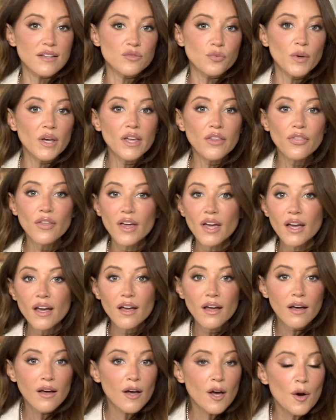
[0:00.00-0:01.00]
last week
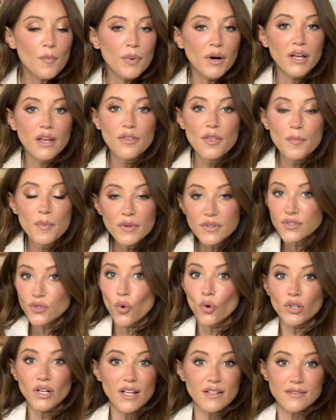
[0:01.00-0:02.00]
thing, but the
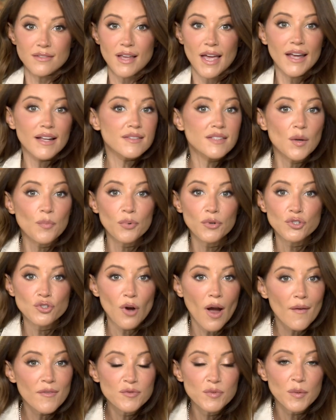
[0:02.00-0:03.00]
Bills scored on eight
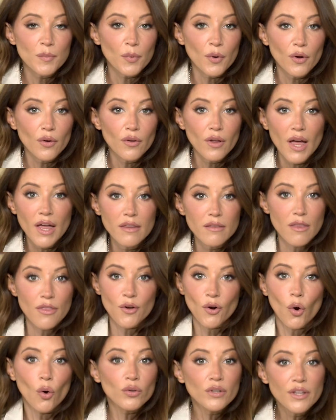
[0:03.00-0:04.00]
separate drives, people,
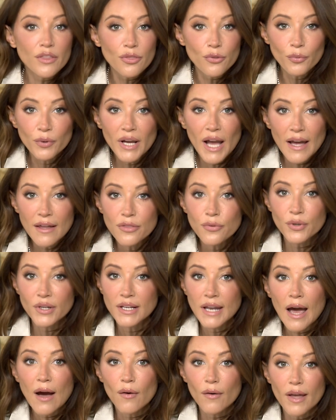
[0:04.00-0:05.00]
and their only three
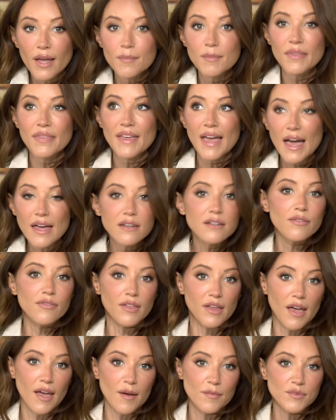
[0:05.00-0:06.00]
three and out came at the end
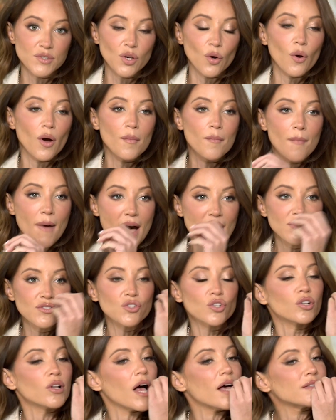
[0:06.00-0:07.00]
of the game. So a
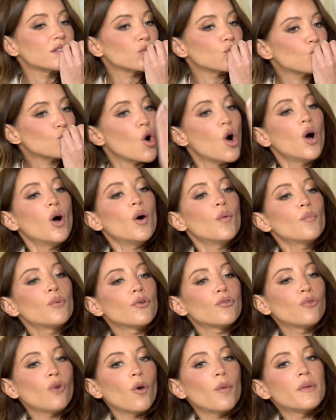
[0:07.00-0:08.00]
masterclass
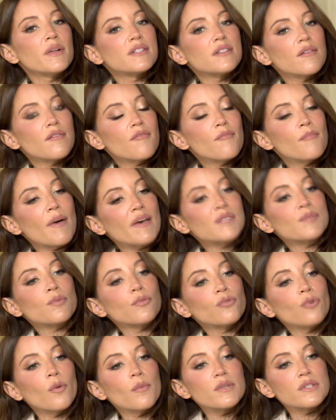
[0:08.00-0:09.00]
performance, best
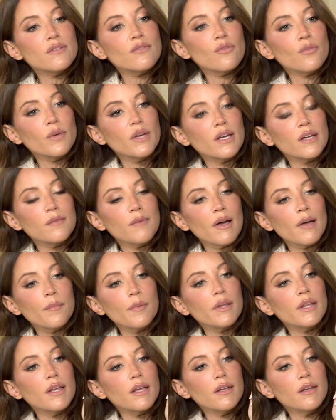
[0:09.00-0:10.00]
performance of the week, in my
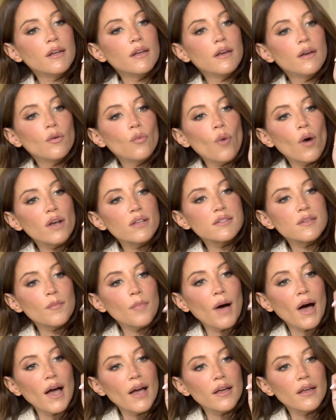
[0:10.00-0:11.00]
opinion, was
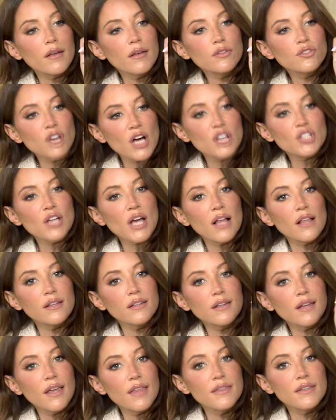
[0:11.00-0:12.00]
by Josh
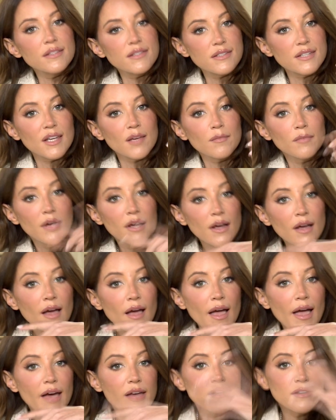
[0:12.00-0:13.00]
Allen and this team.
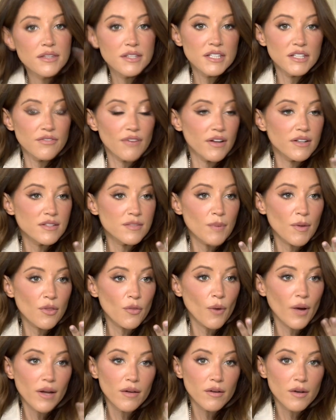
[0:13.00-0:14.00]
And the defense,
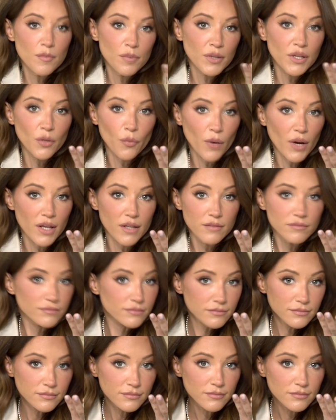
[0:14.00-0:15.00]
by the way, complete win.